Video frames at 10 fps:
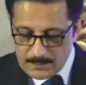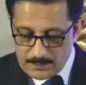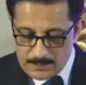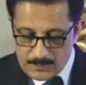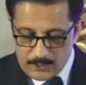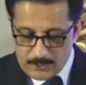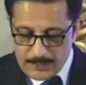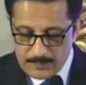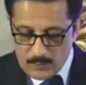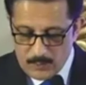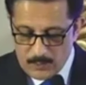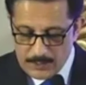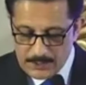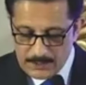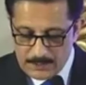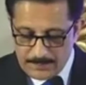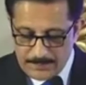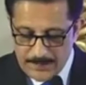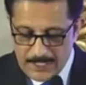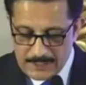Supreme Court,
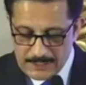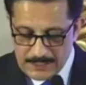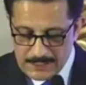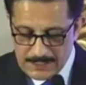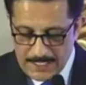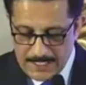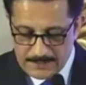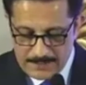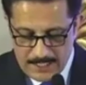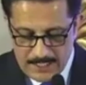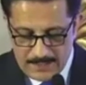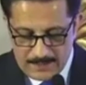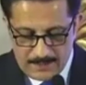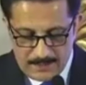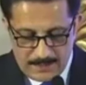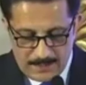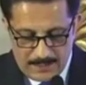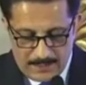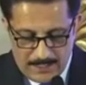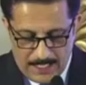page 693,
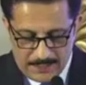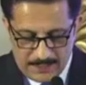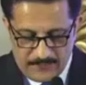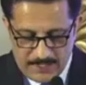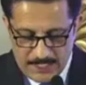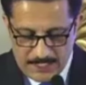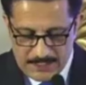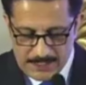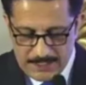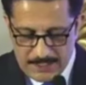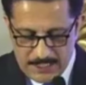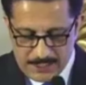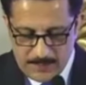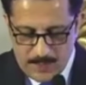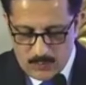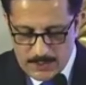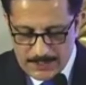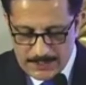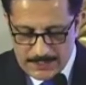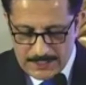has efficaciously
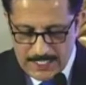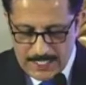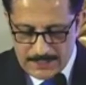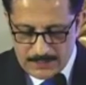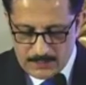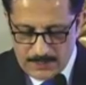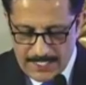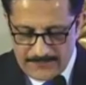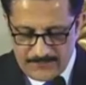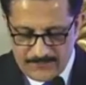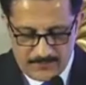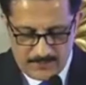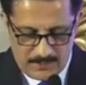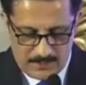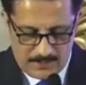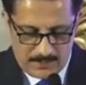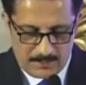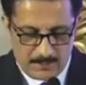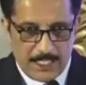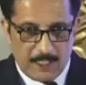expounded the right to life
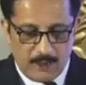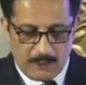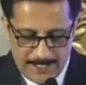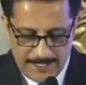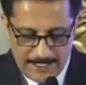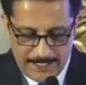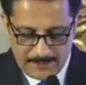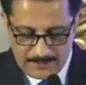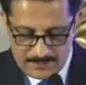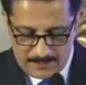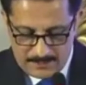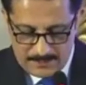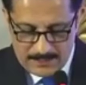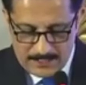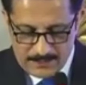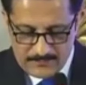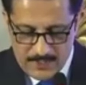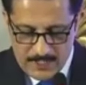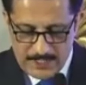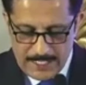by ordaining that the
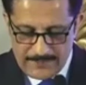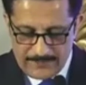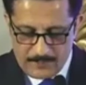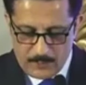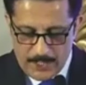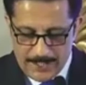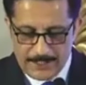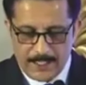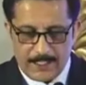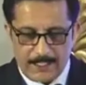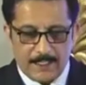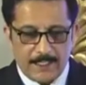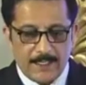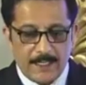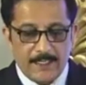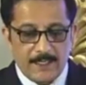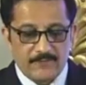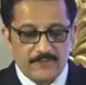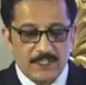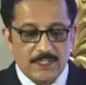word life employed in Article 9 of
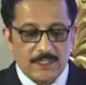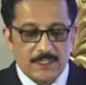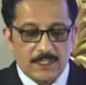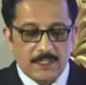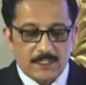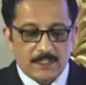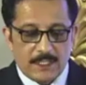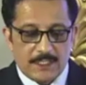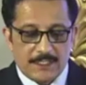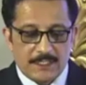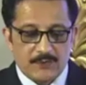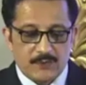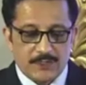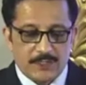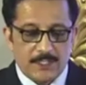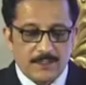the Constitution